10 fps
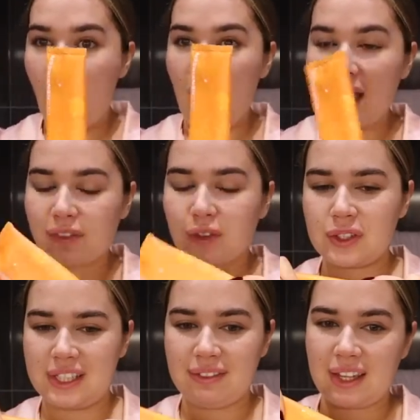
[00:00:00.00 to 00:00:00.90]
I have
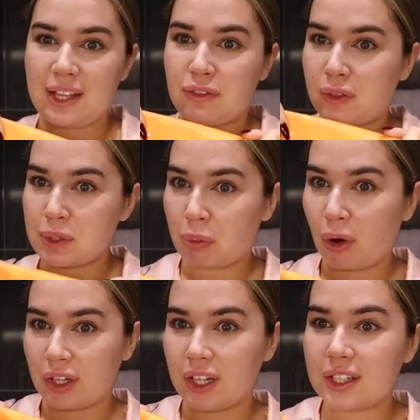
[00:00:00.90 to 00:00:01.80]
not deviated from this
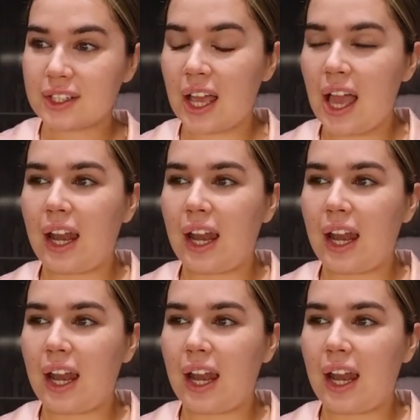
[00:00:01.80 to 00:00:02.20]
product.